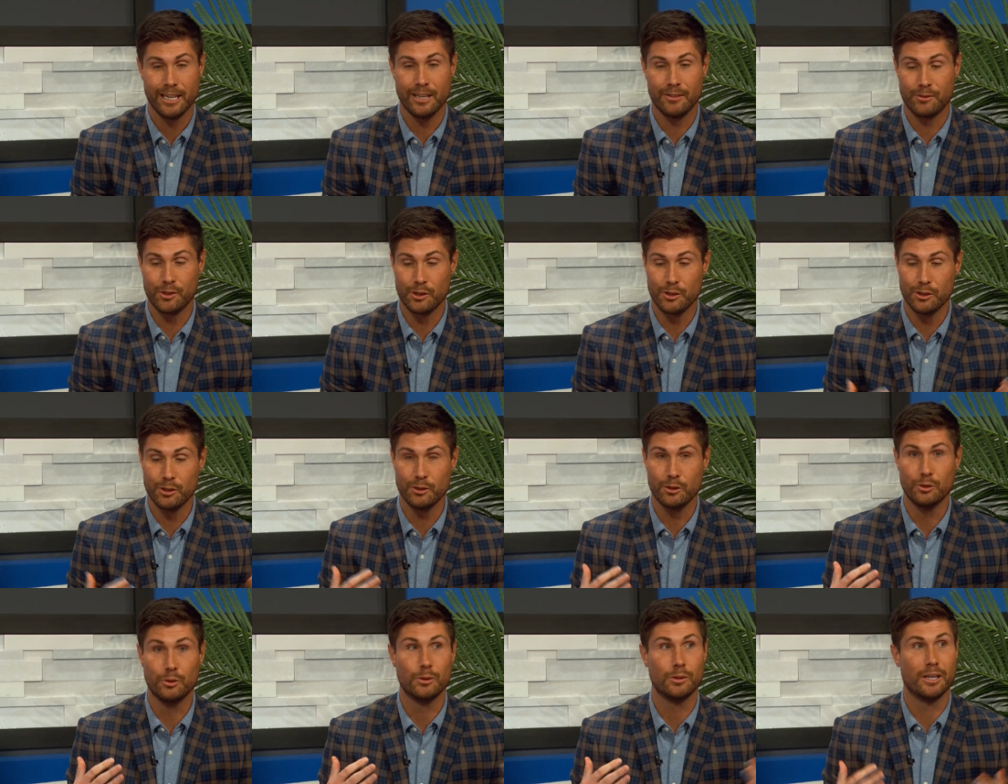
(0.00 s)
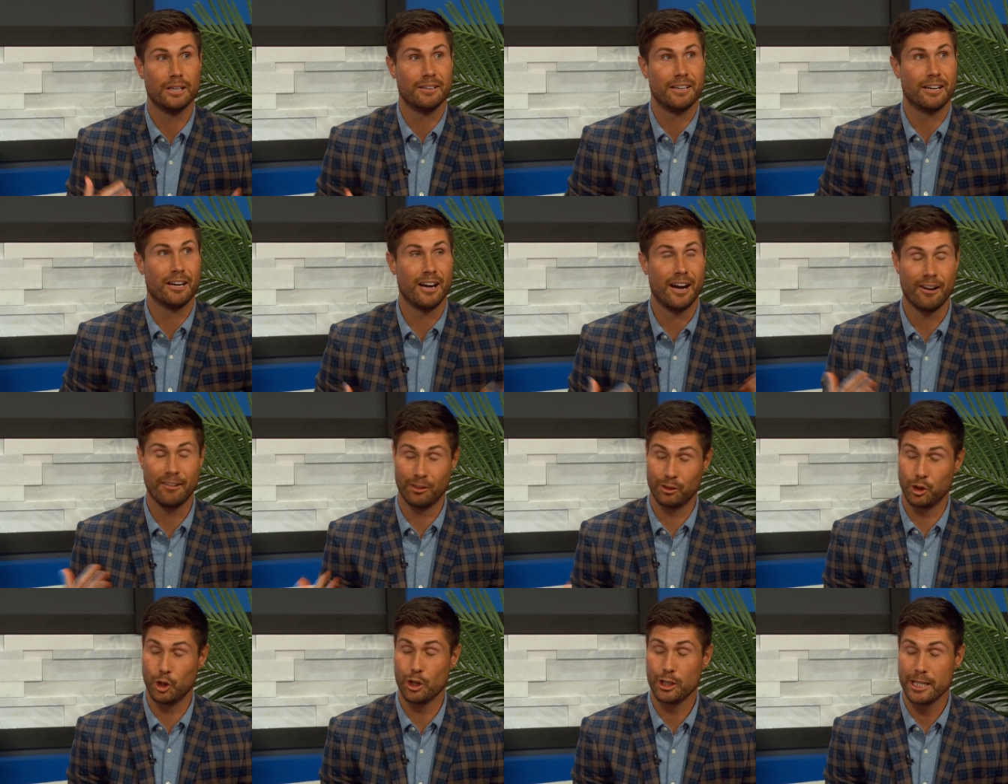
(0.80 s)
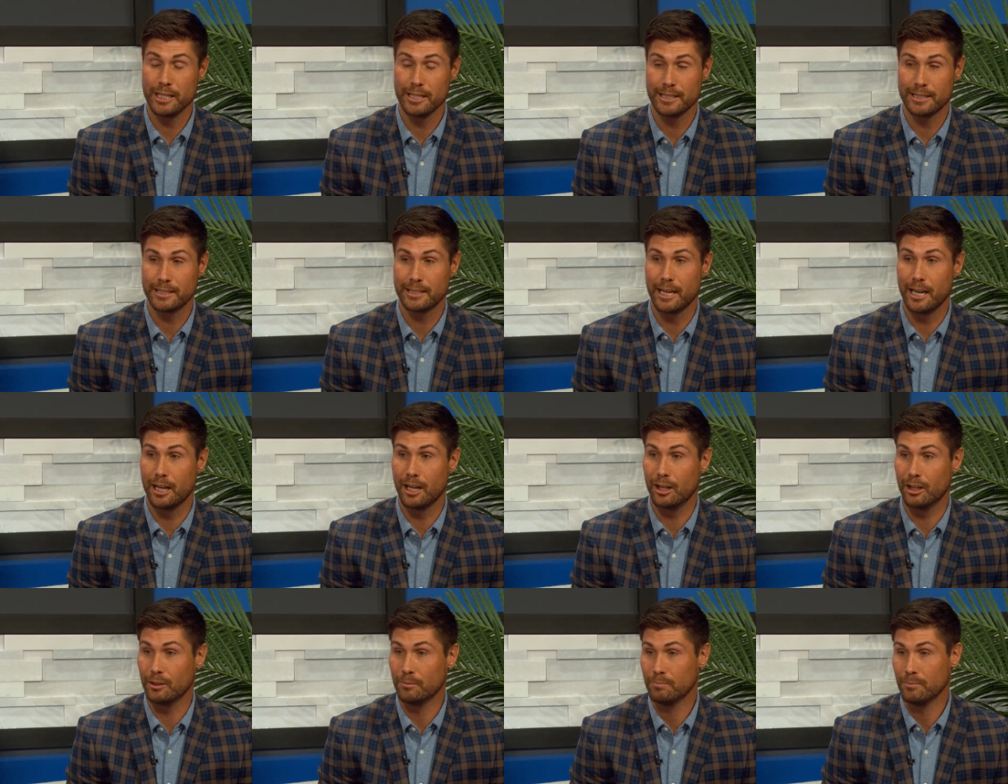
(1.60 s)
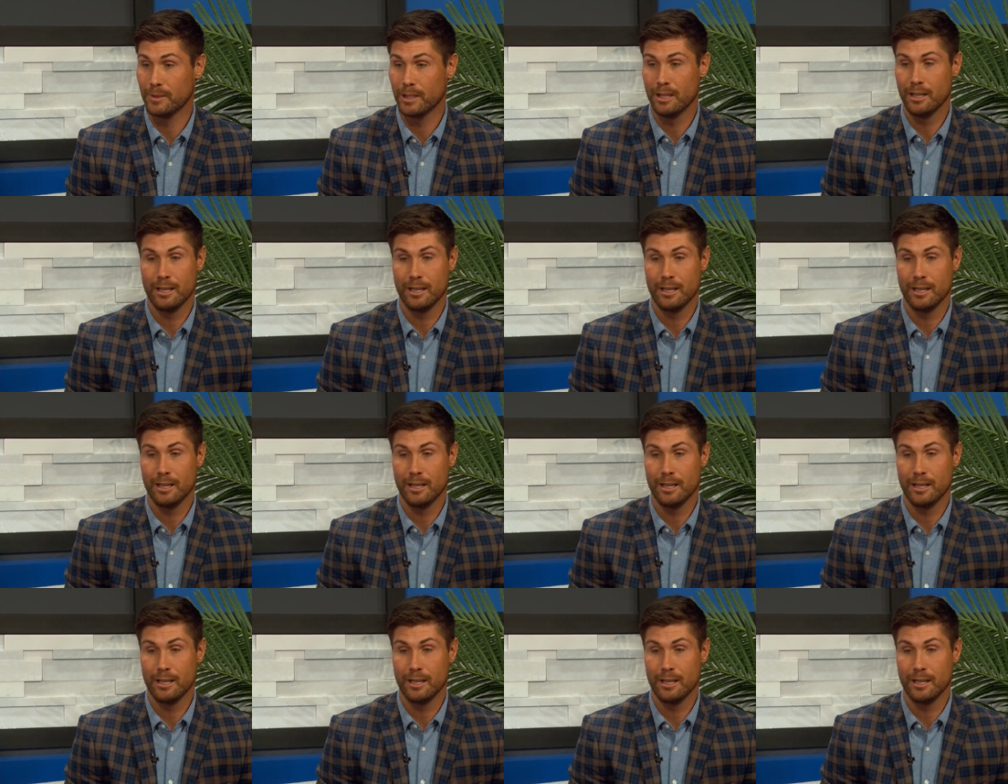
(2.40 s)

If you are looking to sell